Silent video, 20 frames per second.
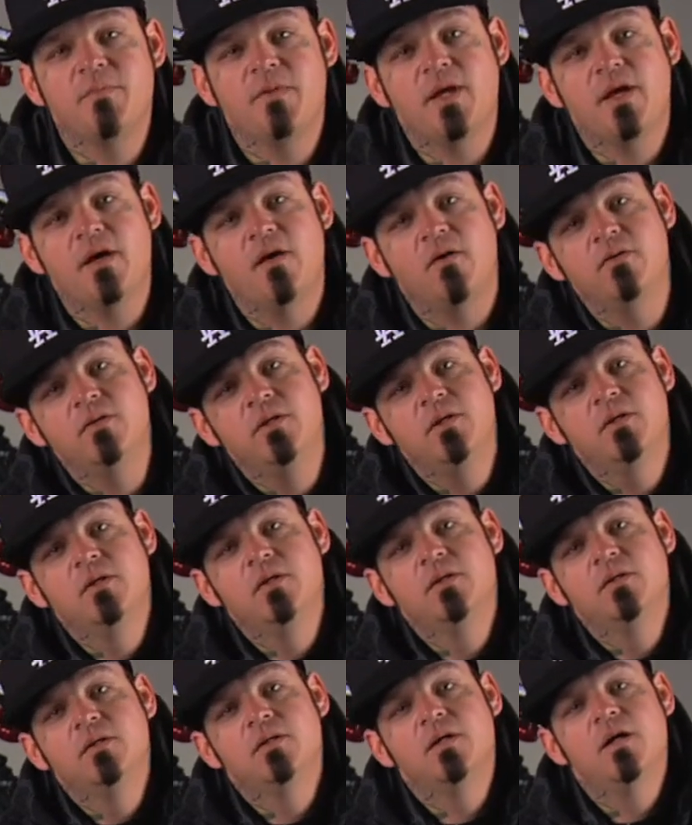Dale,
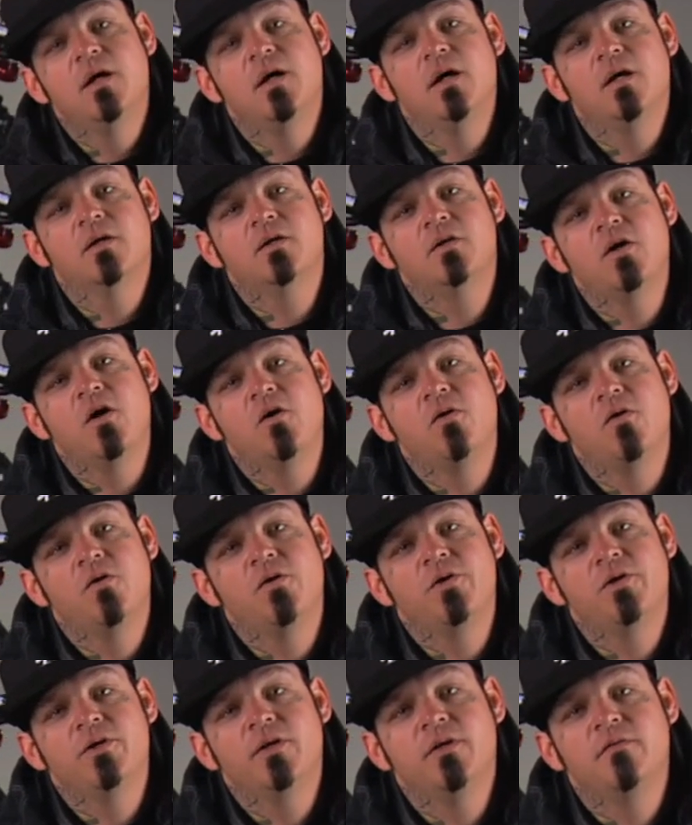
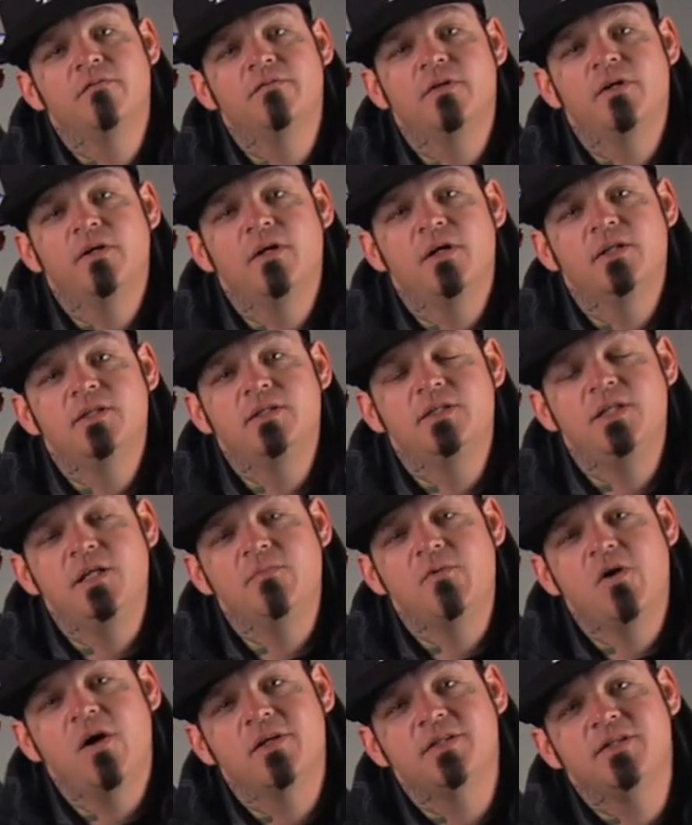co-owner of
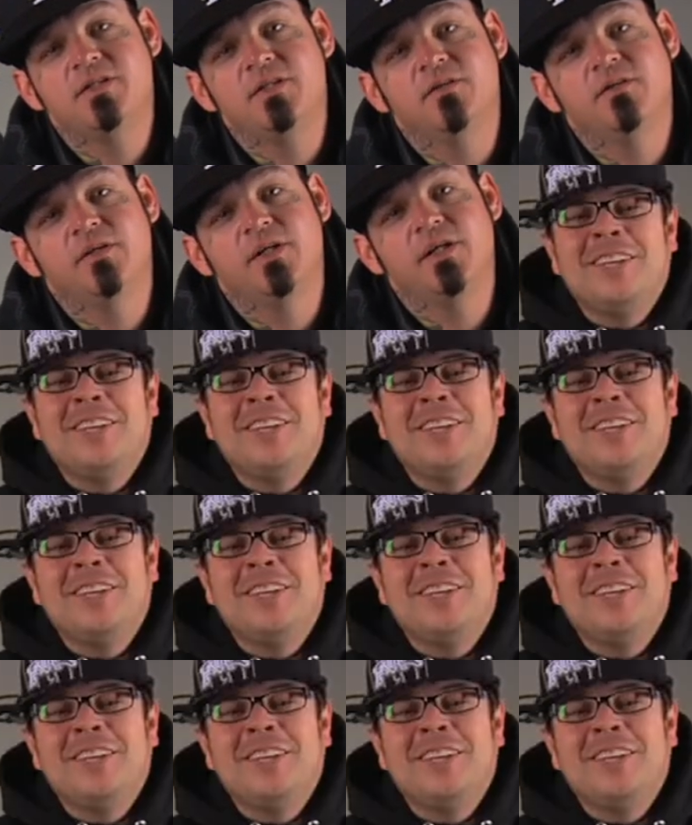Team Hostility.